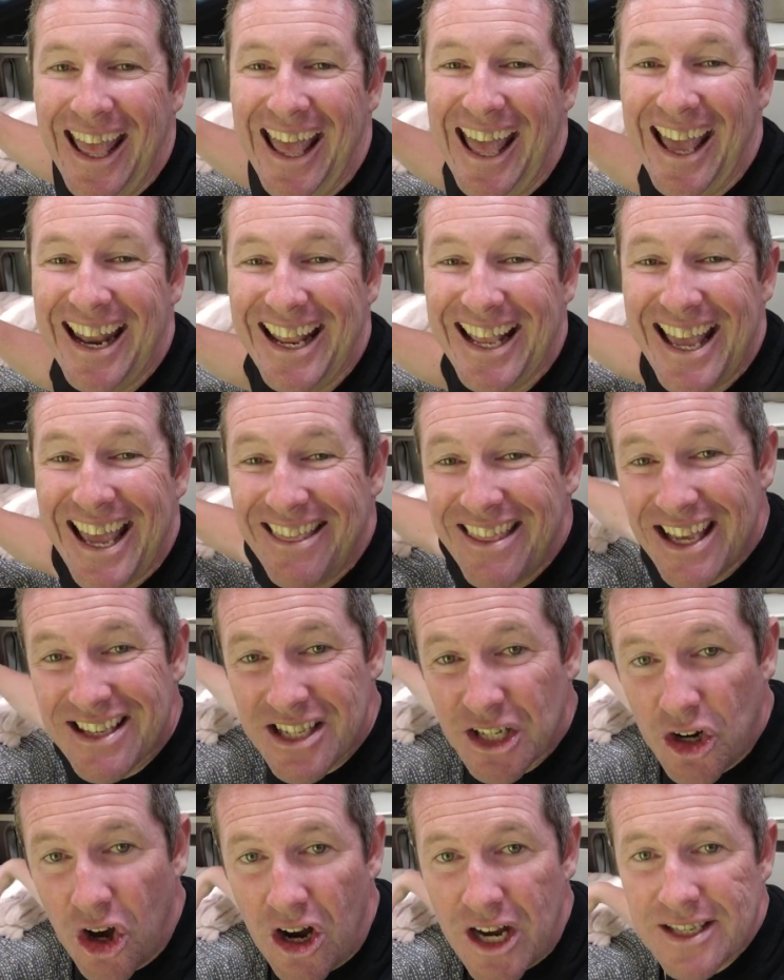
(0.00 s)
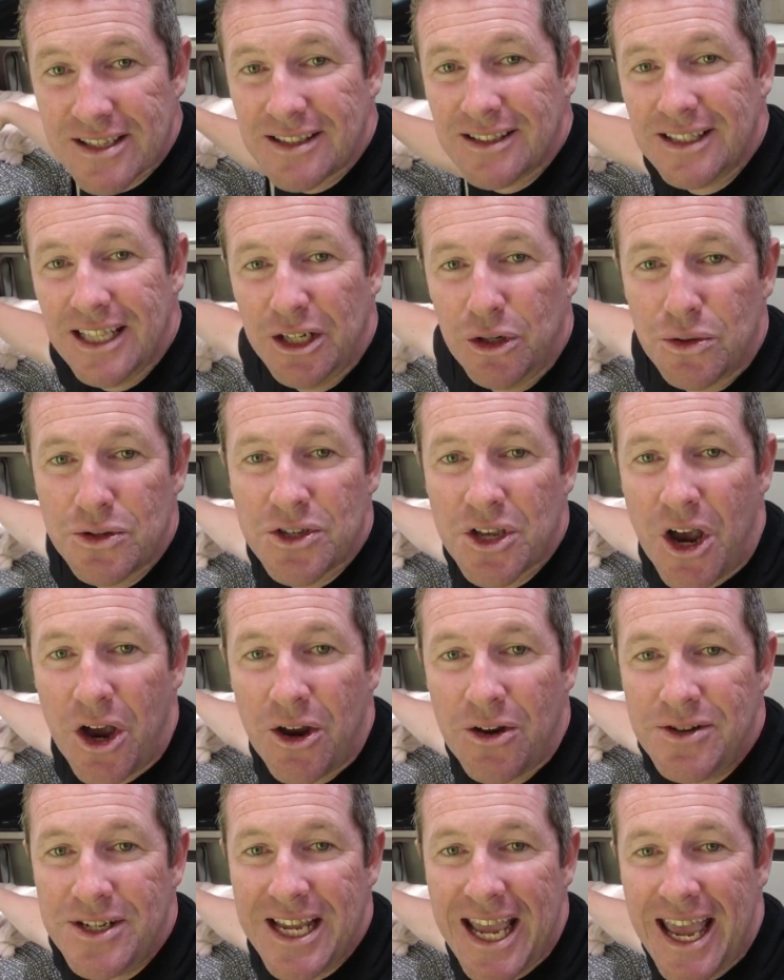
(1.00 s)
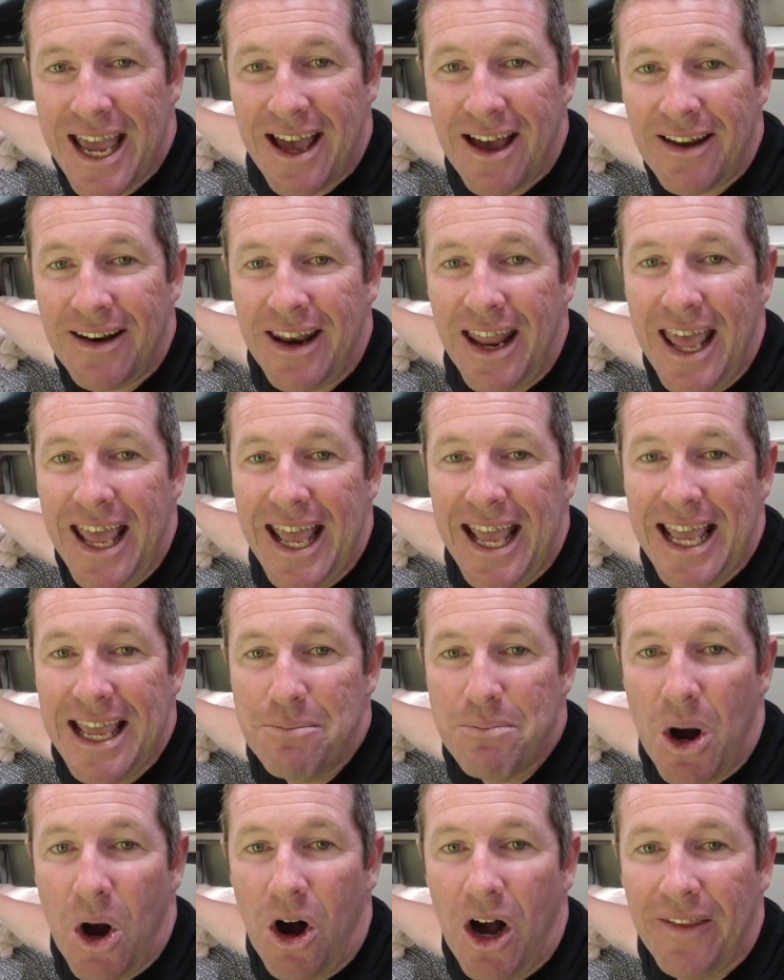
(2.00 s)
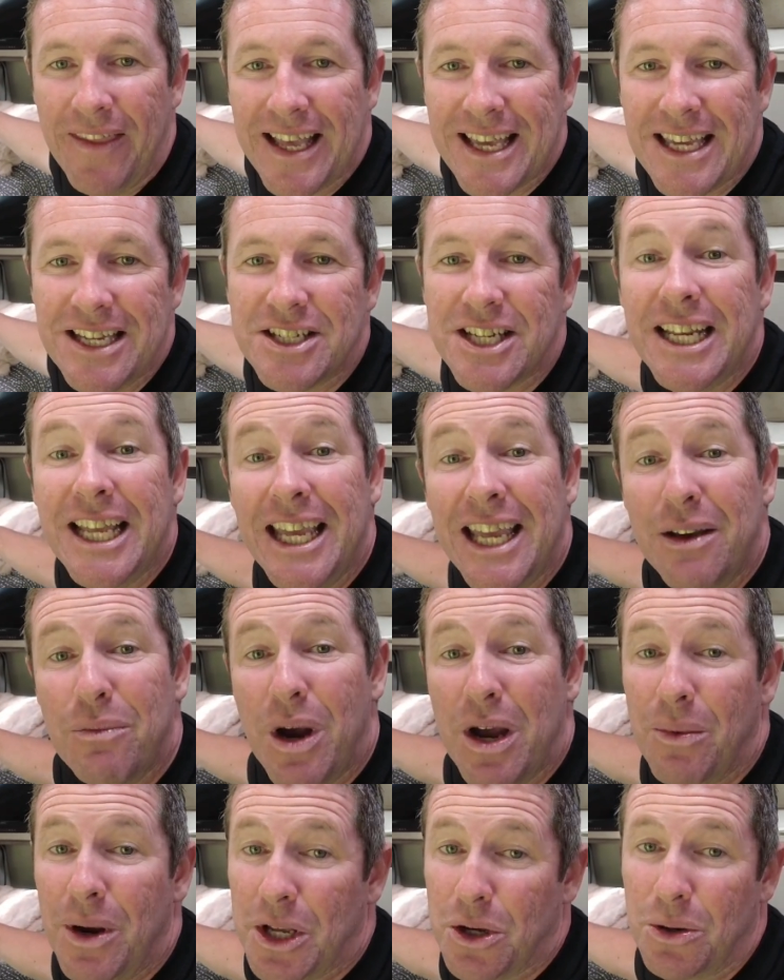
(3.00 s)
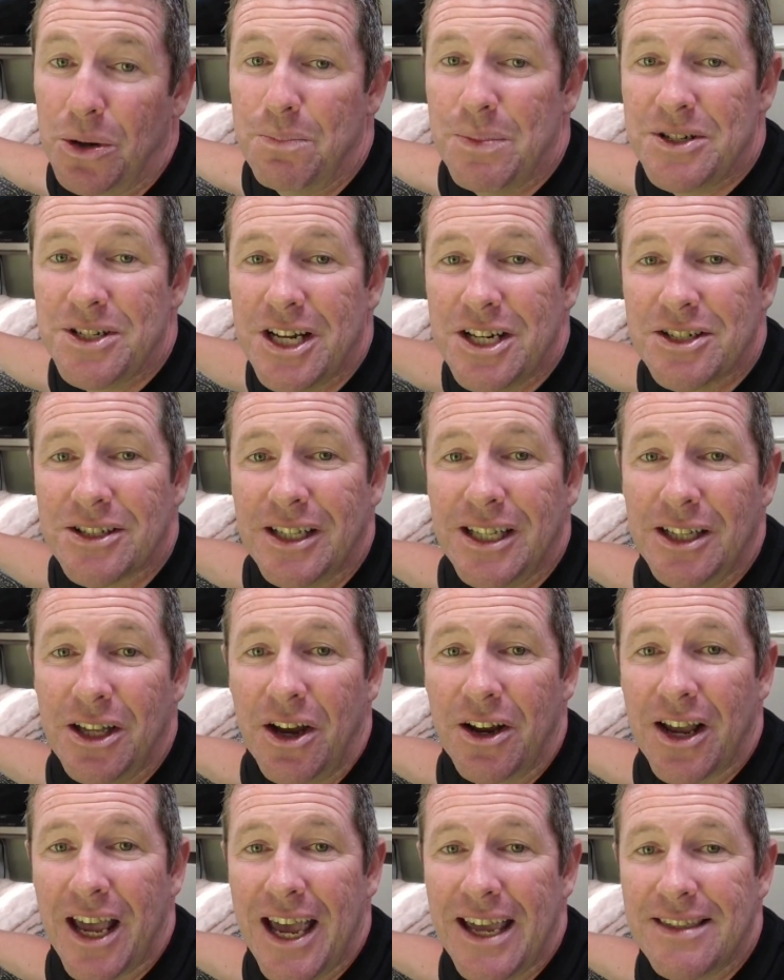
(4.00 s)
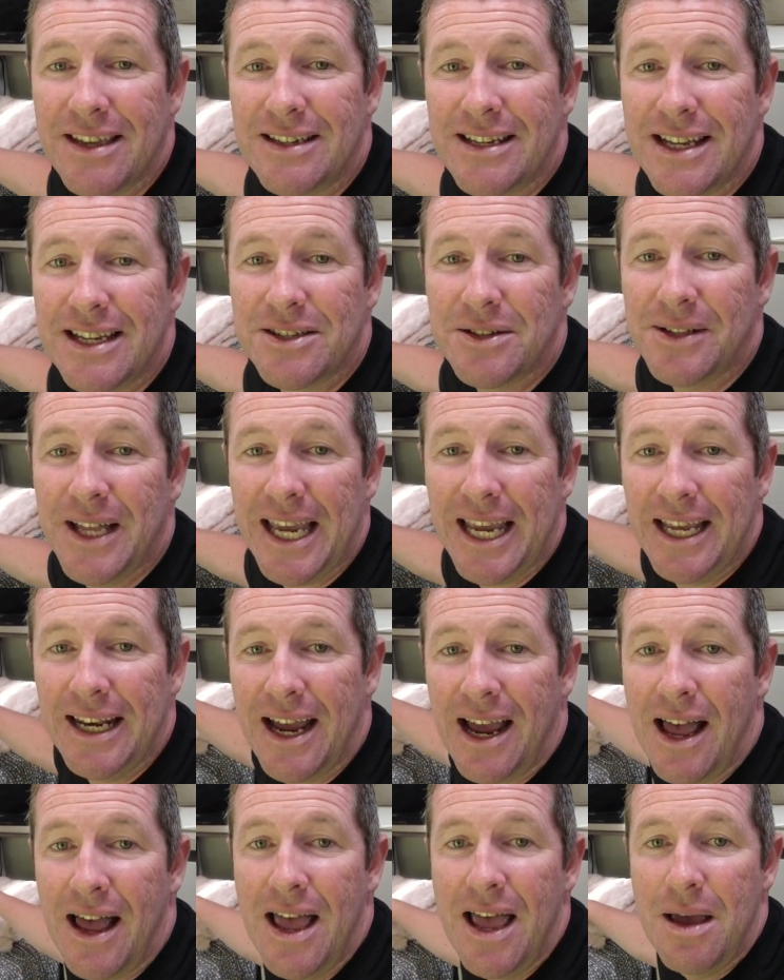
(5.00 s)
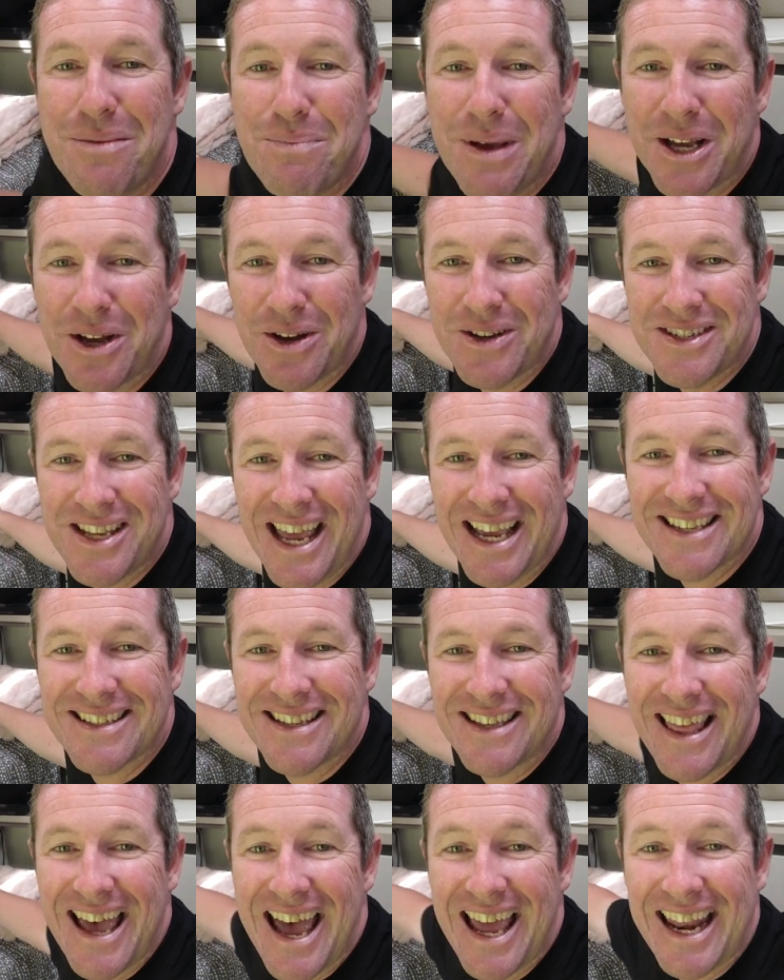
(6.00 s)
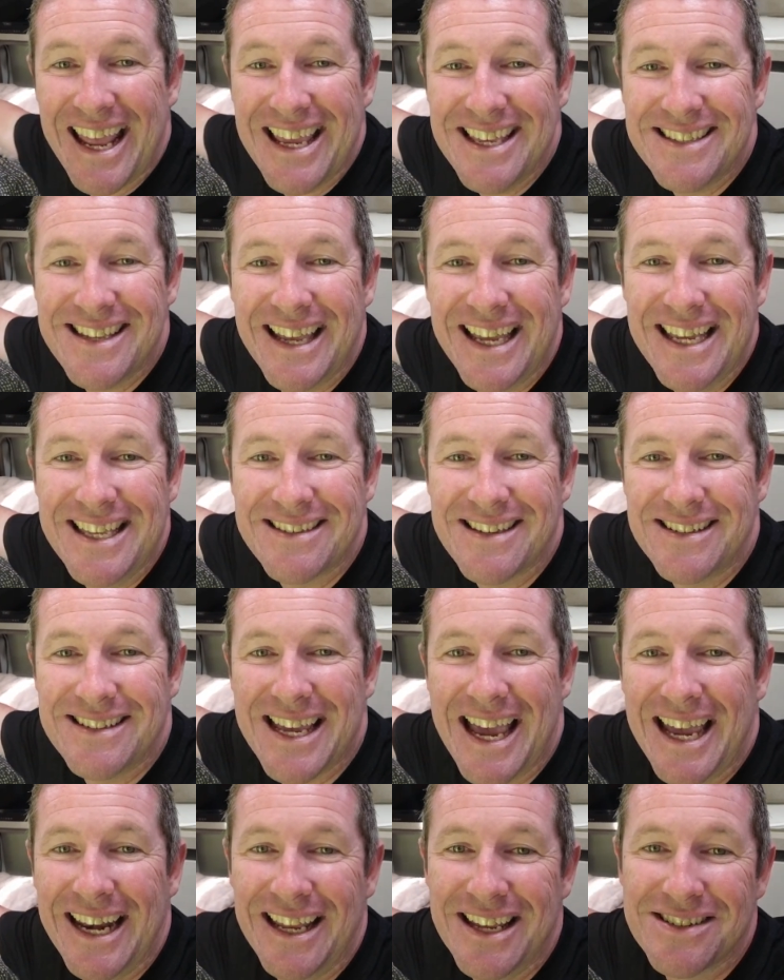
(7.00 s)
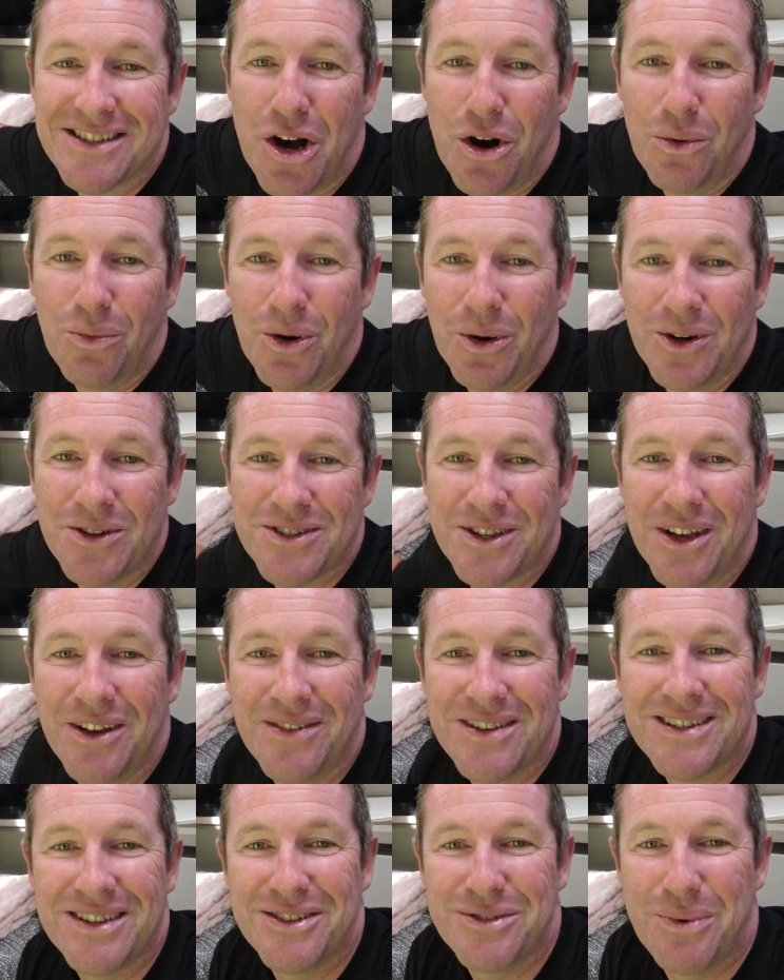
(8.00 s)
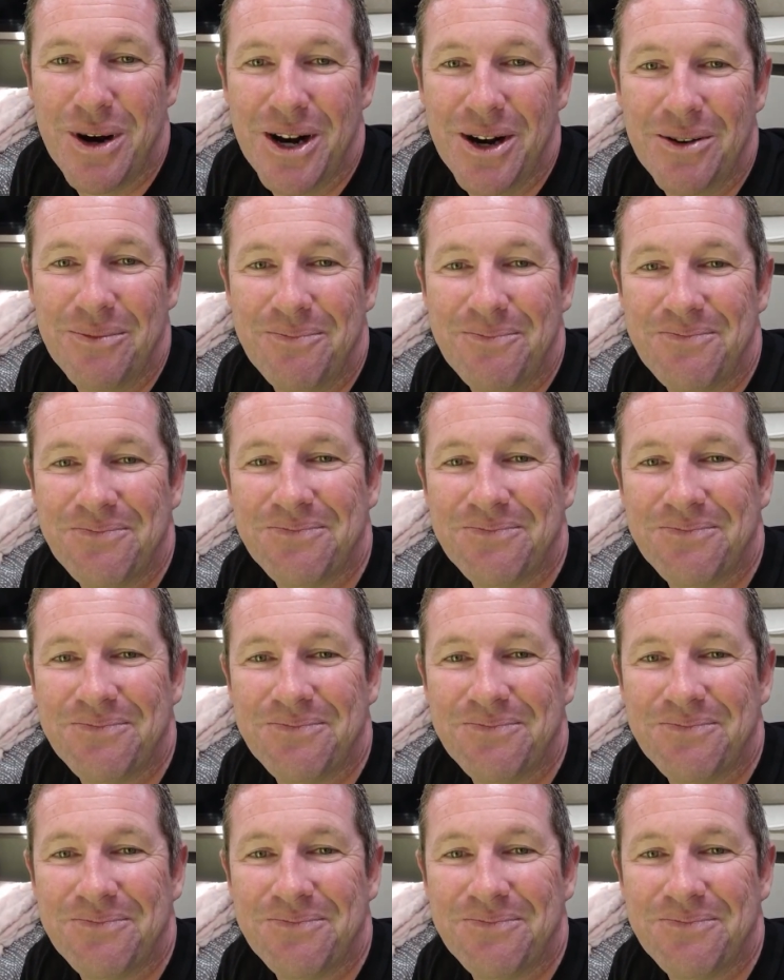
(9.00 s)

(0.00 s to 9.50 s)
And again, there's a nice little zone down in behind the kitchen here where we could potentially locate the diesel heater, because next to that is the instantaneous hot water service as well.